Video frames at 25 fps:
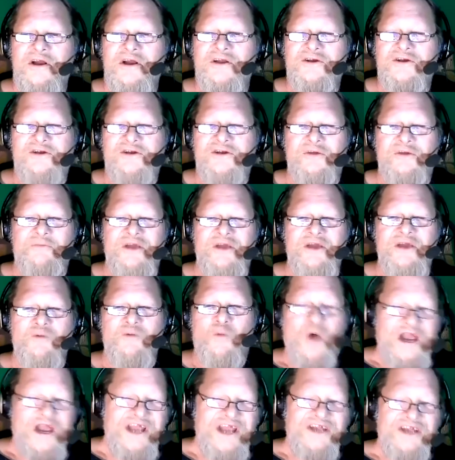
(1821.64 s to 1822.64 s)
to be
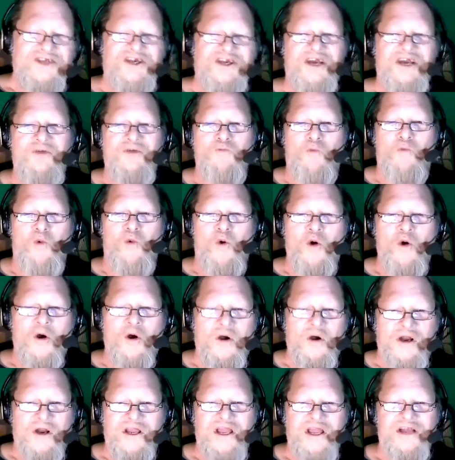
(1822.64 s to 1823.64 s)
waging
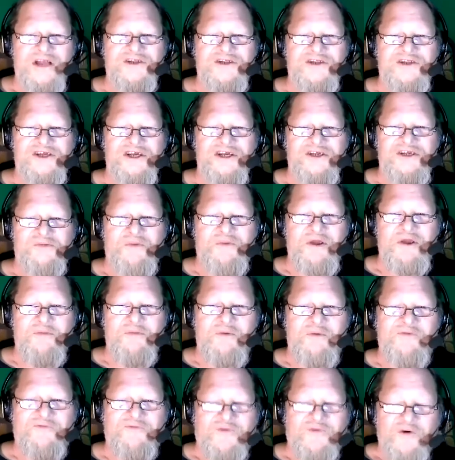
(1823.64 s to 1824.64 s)
war against these
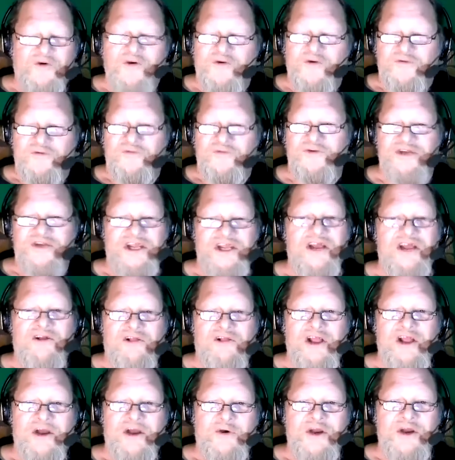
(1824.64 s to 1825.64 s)
people for
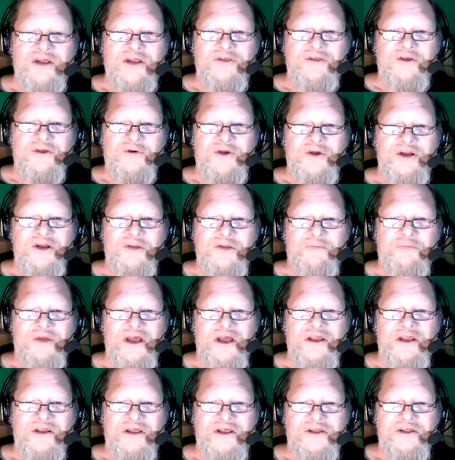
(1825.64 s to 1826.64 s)
declaring their
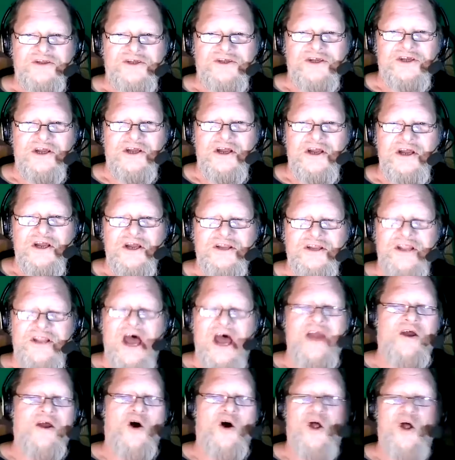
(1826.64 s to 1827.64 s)
independence.
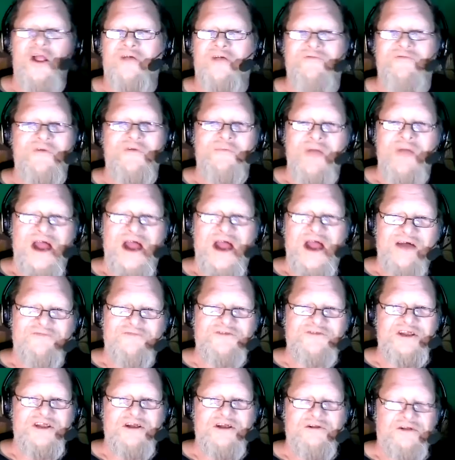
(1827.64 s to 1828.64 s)
Not all of them
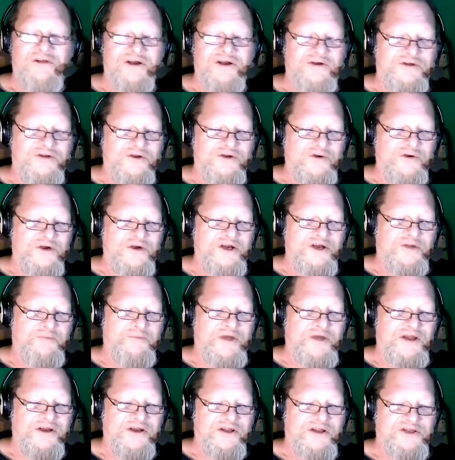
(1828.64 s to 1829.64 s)
have declared their
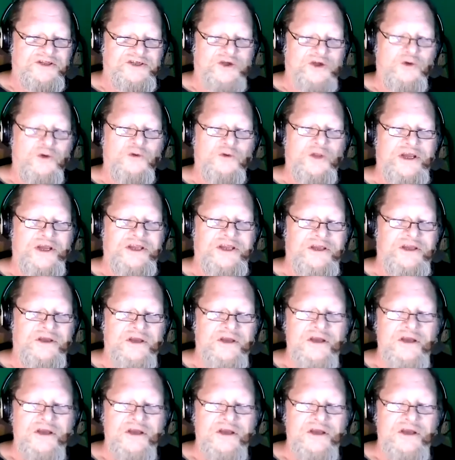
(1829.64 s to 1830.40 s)
independence. Only